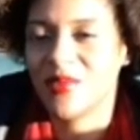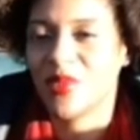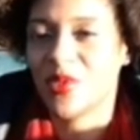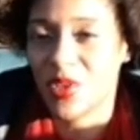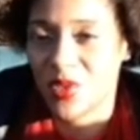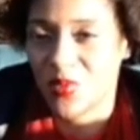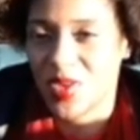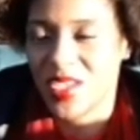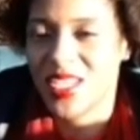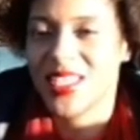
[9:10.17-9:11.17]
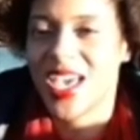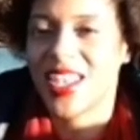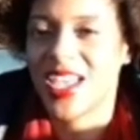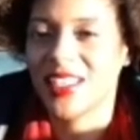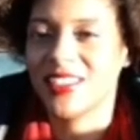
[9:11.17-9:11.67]
group
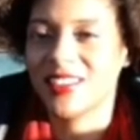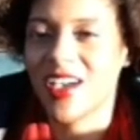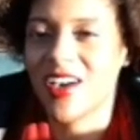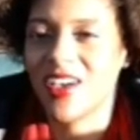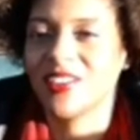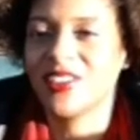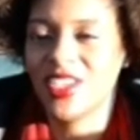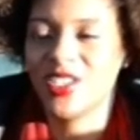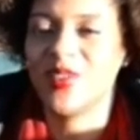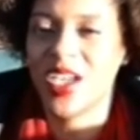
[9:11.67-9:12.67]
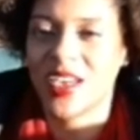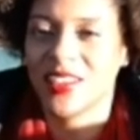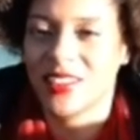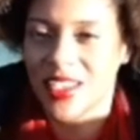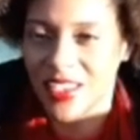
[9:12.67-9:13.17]
that had the song "Teach Me How
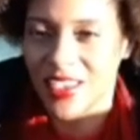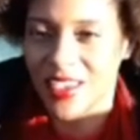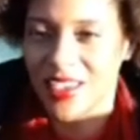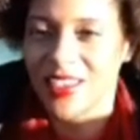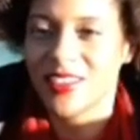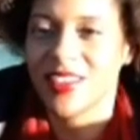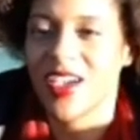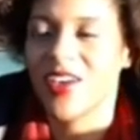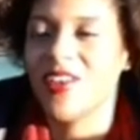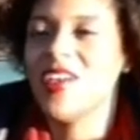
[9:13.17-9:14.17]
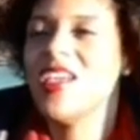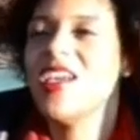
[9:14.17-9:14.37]
to Dougie." So